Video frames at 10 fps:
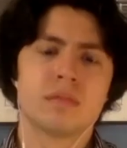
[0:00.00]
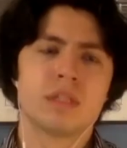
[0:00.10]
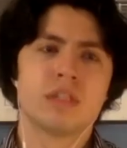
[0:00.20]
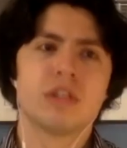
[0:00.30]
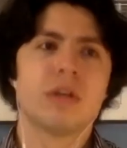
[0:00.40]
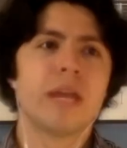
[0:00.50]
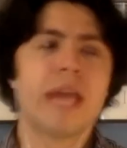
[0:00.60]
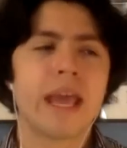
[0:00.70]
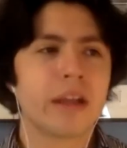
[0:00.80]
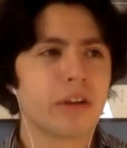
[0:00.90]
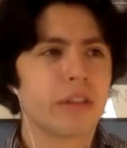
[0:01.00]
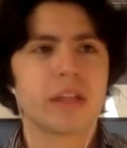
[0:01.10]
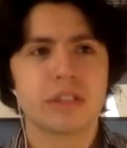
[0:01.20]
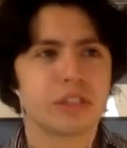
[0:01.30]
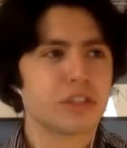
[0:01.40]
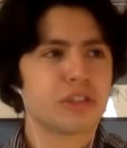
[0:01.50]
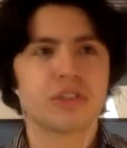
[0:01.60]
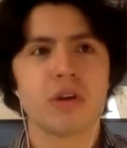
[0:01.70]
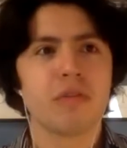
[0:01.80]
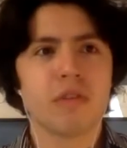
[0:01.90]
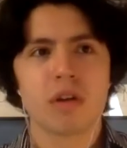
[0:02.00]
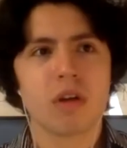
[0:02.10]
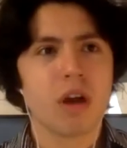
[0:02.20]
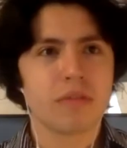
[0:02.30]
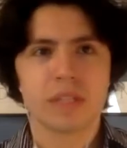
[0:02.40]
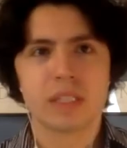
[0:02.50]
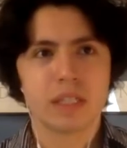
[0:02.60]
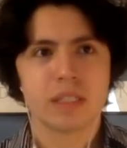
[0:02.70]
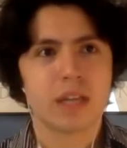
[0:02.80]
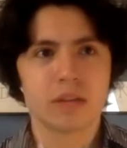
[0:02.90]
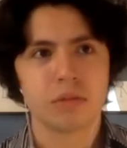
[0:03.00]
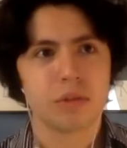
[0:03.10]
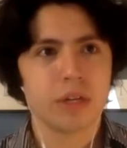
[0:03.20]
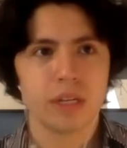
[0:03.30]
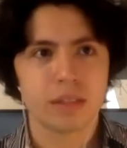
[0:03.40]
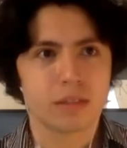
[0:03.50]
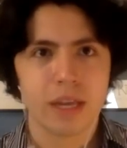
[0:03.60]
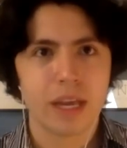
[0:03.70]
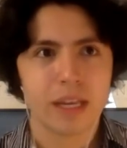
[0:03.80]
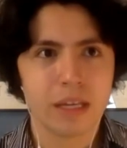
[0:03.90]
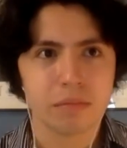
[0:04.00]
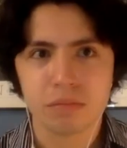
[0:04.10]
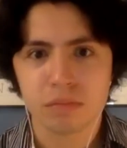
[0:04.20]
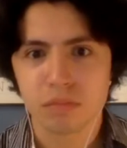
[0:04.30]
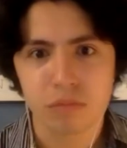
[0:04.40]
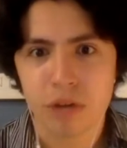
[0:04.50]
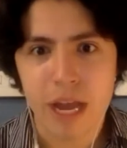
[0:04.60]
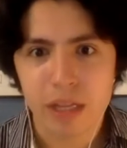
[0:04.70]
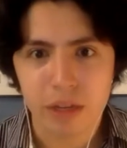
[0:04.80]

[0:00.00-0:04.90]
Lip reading: So an anchor that's just so far off, it's not rooted in any reality